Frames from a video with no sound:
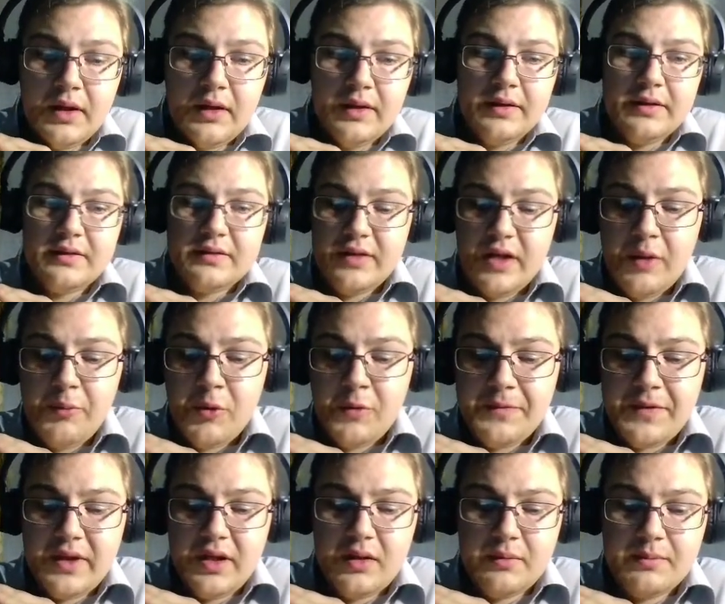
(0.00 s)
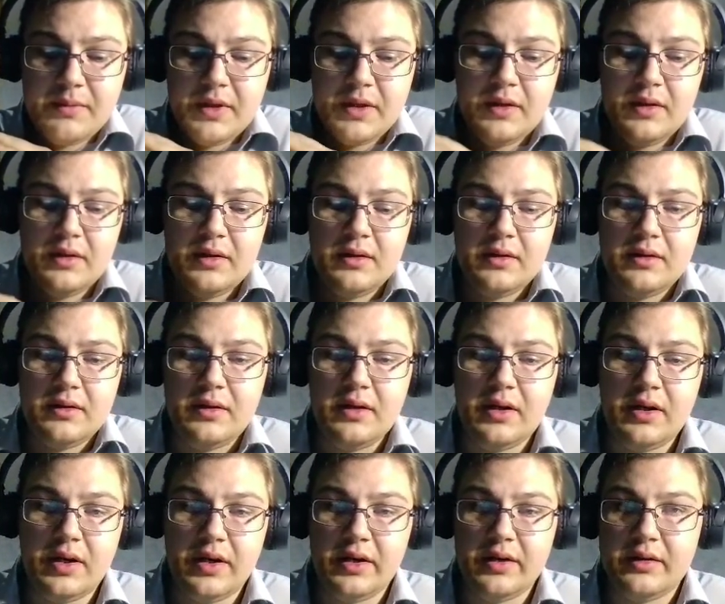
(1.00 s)
Some of them
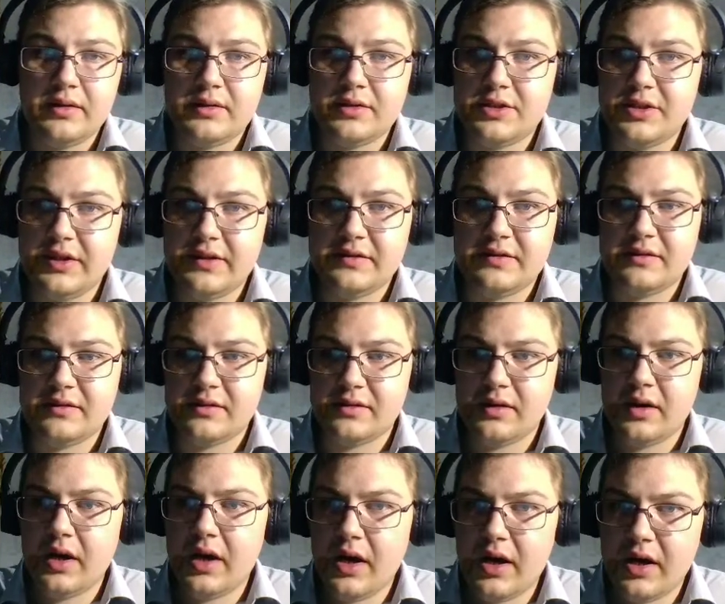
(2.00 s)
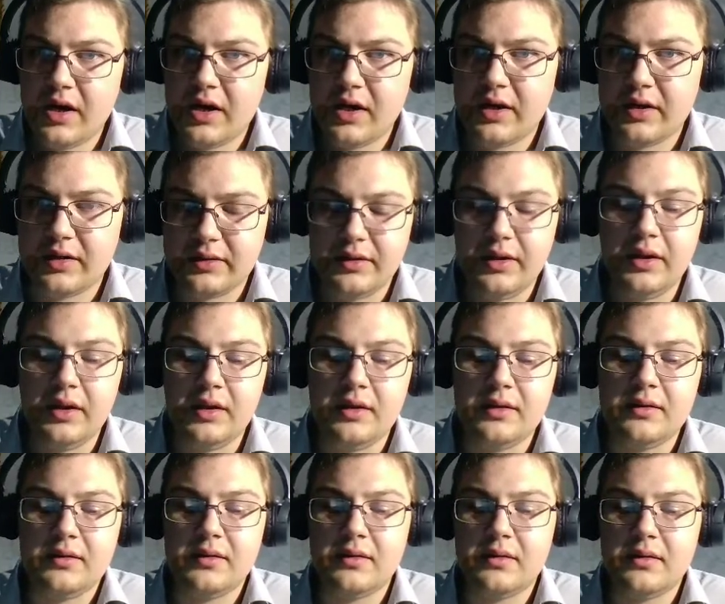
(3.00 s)
just are
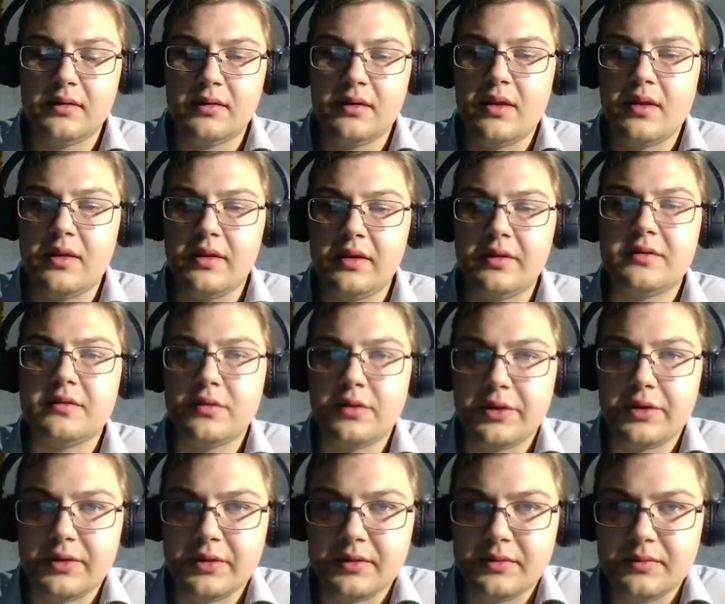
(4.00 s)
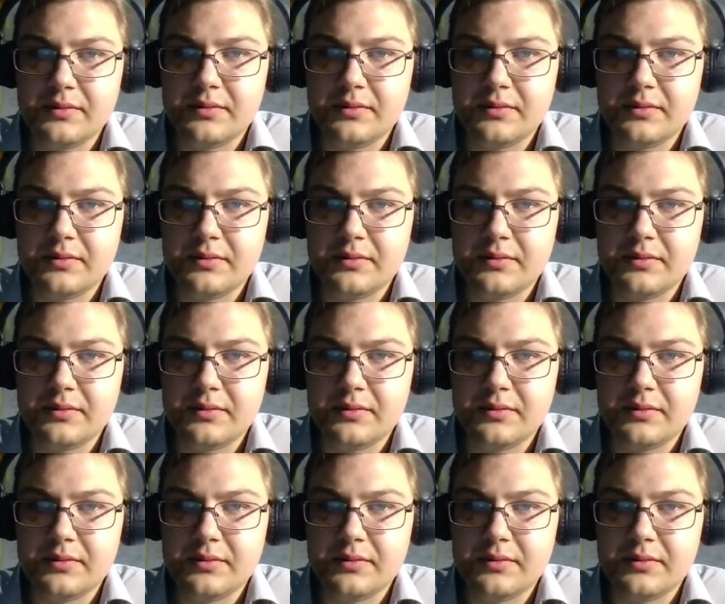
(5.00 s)
in the soil,